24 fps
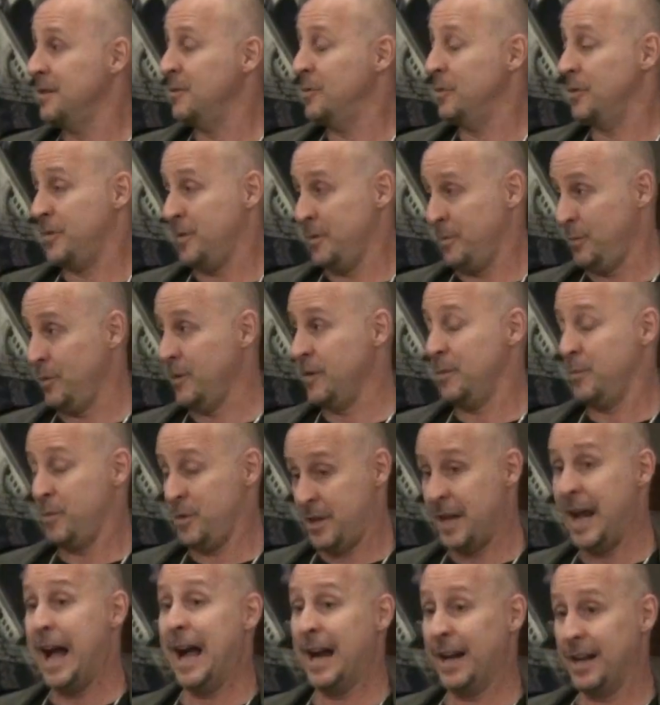with a
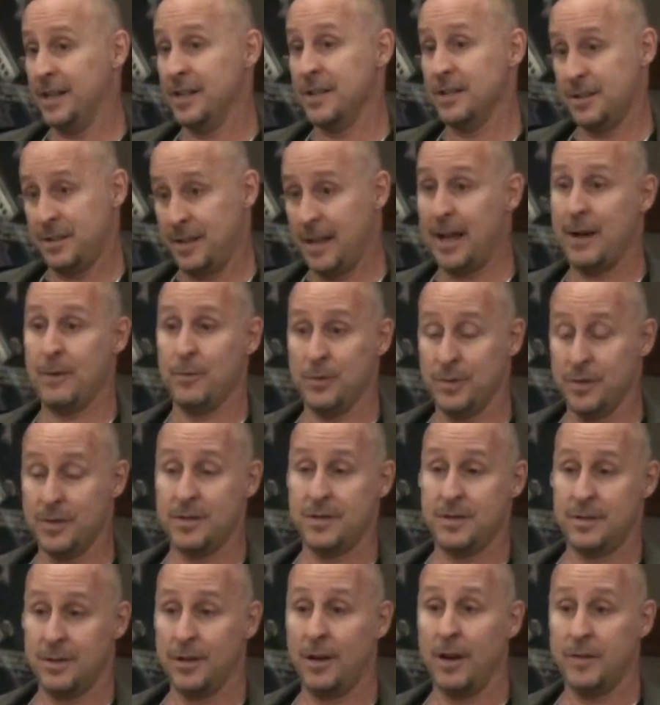protagonist that
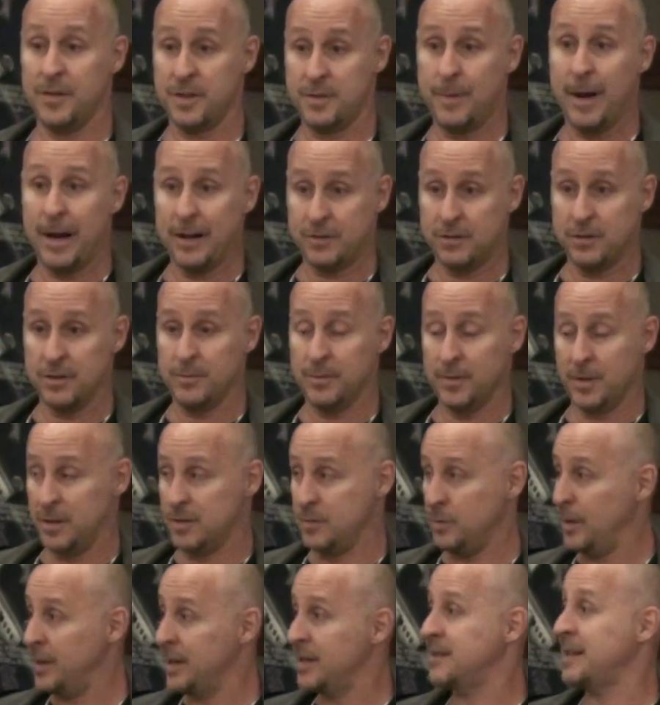was on the spectrum,
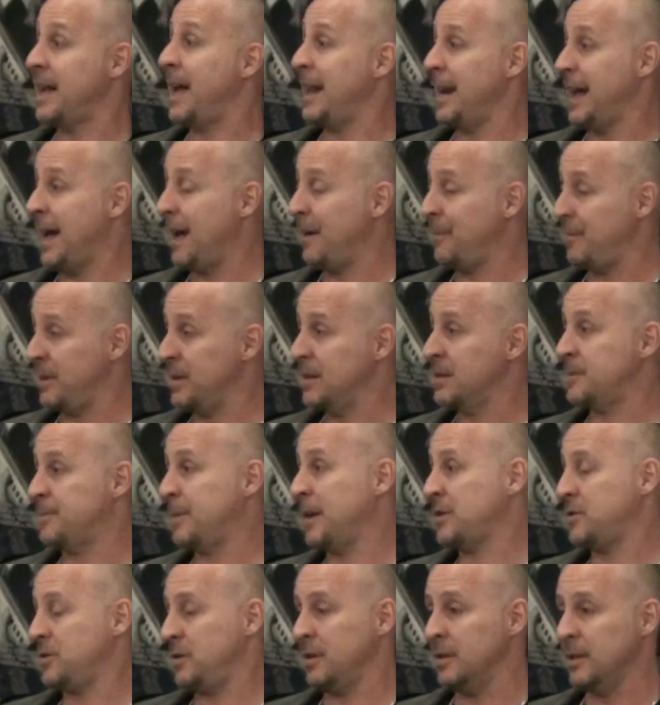because when does that happen?
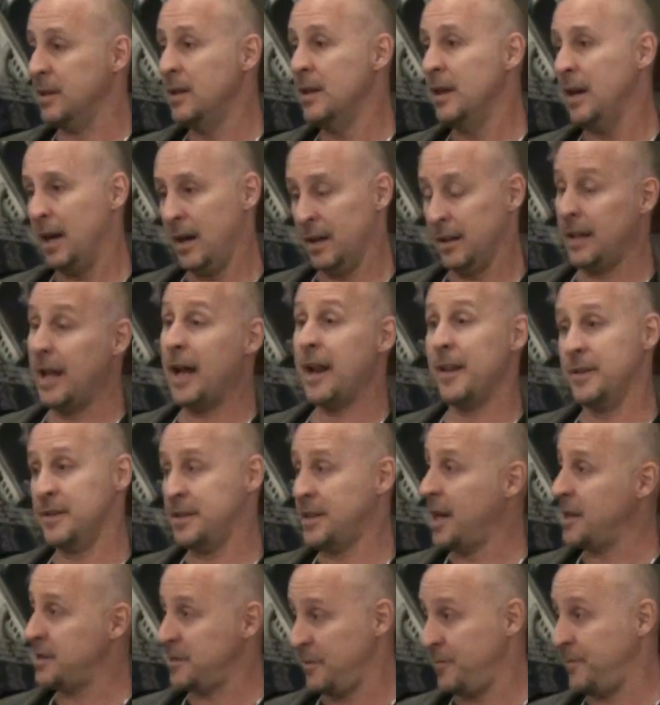Especially, and a lot of these
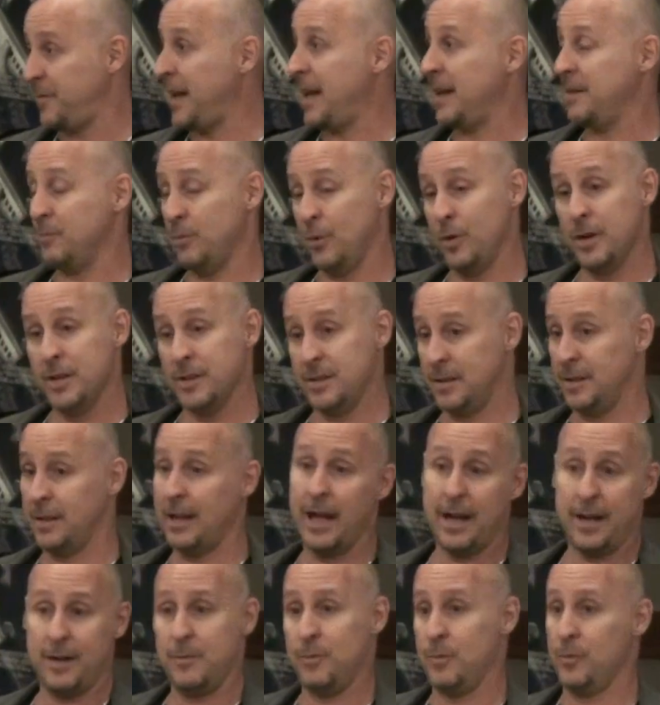guys are fanboys. A
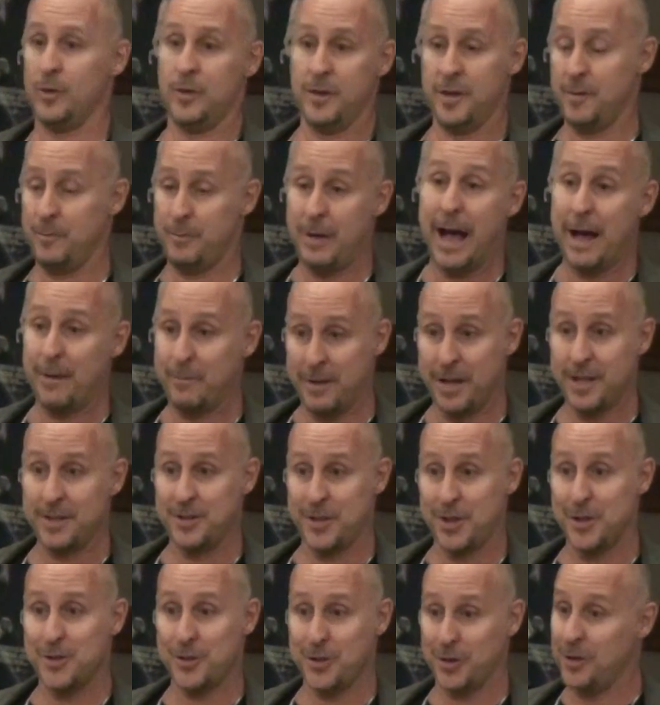lot of them wearing their Batman
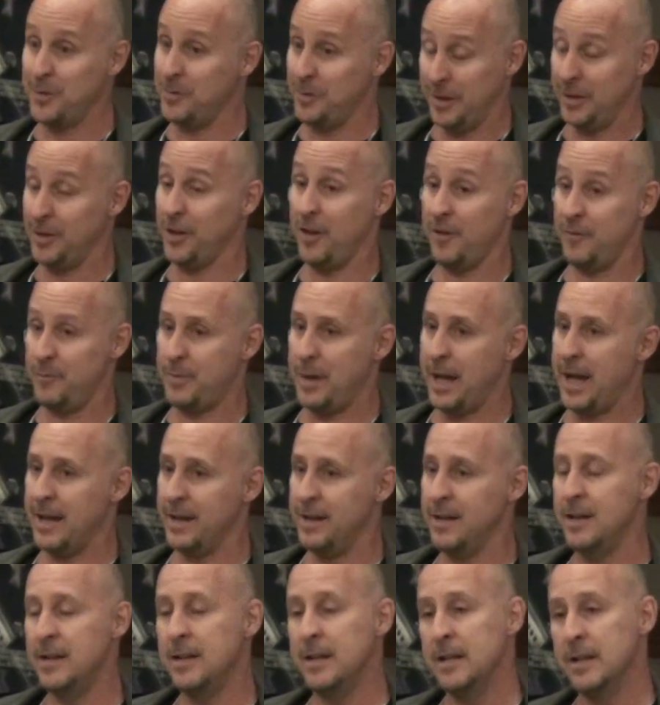t-shirt. I love that.